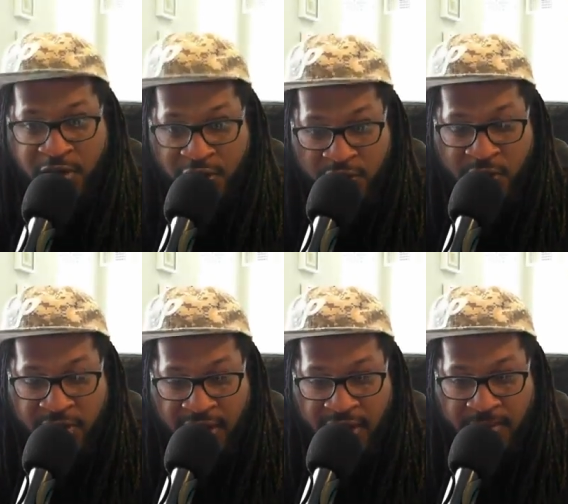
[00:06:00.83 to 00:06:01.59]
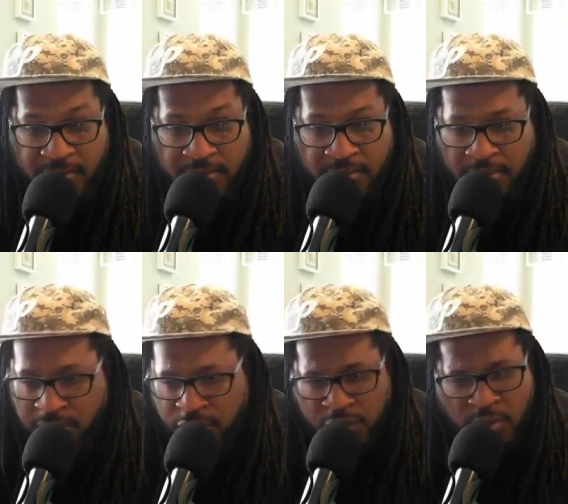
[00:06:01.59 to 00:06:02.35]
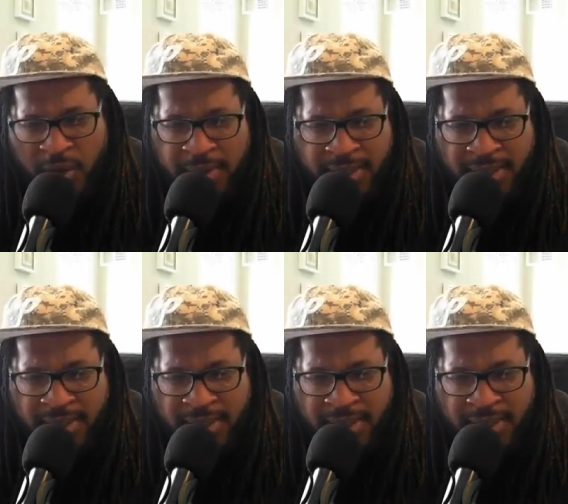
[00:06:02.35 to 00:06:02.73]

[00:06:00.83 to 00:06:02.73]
your name. Do you want